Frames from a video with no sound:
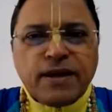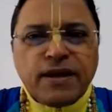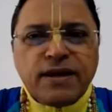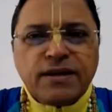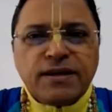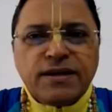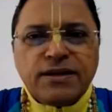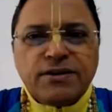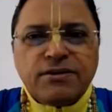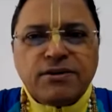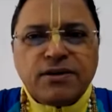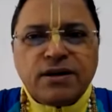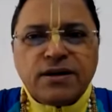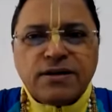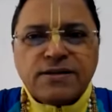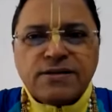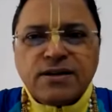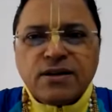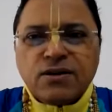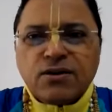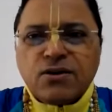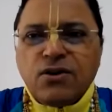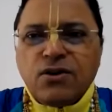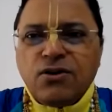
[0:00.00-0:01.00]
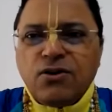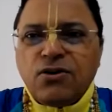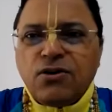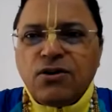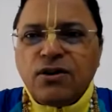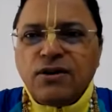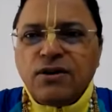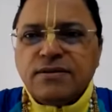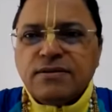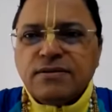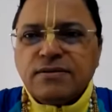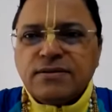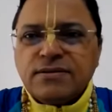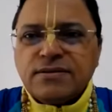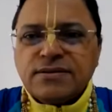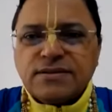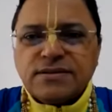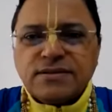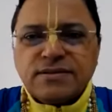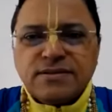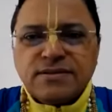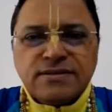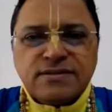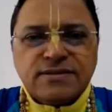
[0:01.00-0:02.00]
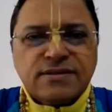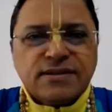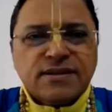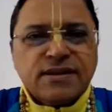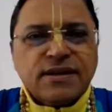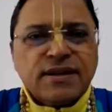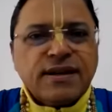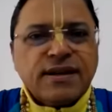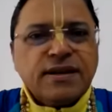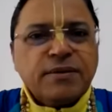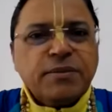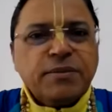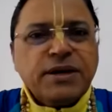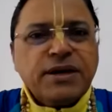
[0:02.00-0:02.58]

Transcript: any drugs, alcohol, cigarette,